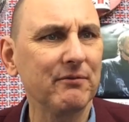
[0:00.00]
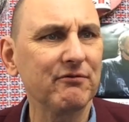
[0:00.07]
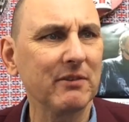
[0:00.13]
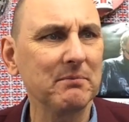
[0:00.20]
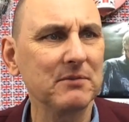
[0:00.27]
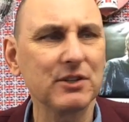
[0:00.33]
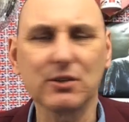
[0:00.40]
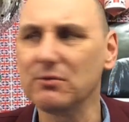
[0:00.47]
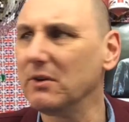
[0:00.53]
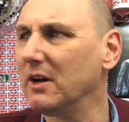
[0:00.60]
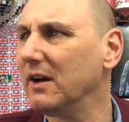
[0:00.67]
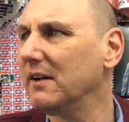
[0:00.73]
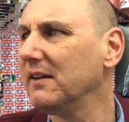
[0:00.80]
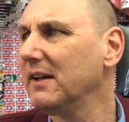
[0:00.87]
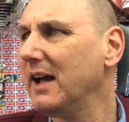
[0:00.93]
for him to.
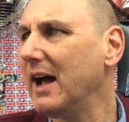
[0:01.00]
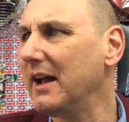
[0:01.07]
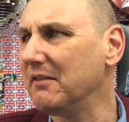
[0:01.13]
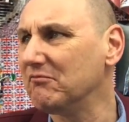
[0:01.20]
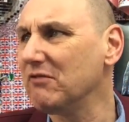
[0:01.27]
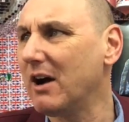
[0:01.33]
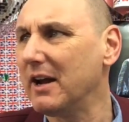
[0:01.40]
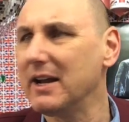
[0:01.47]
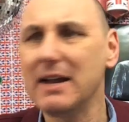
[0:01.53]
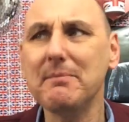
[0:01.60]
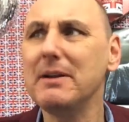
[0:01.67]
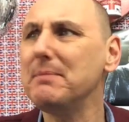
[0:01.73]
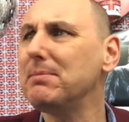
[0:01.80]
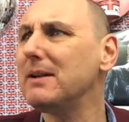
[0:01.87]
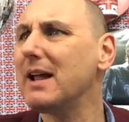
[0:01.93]
Uh... Hey, eh, right. Let
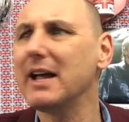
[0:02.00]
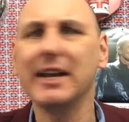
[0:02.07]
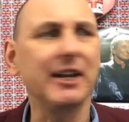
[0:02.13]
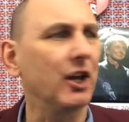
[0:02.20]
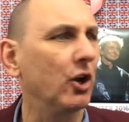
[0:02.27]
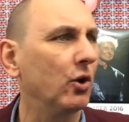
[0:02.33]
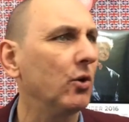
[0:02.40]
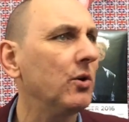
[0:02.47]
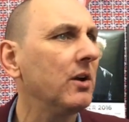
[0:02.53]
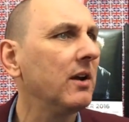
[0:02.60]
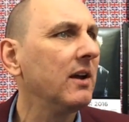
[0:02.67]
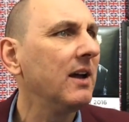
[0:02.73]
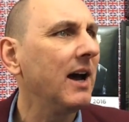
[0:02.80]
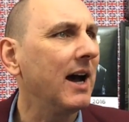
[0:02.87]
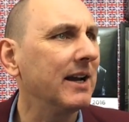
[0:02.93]
me play you
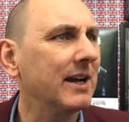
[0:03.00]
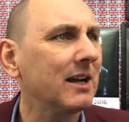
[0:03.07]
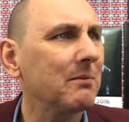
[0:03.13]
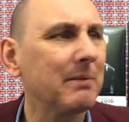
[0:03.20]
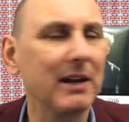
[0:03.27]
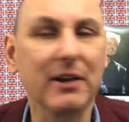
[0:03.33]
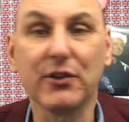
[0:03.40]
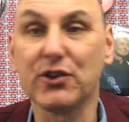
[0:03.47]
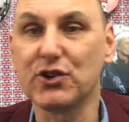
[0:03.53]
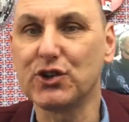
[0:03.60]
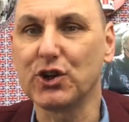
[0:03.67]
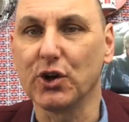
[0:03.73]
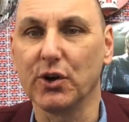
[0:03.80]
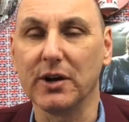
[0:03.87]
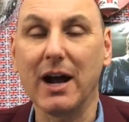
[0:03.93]
a little bit of the tune.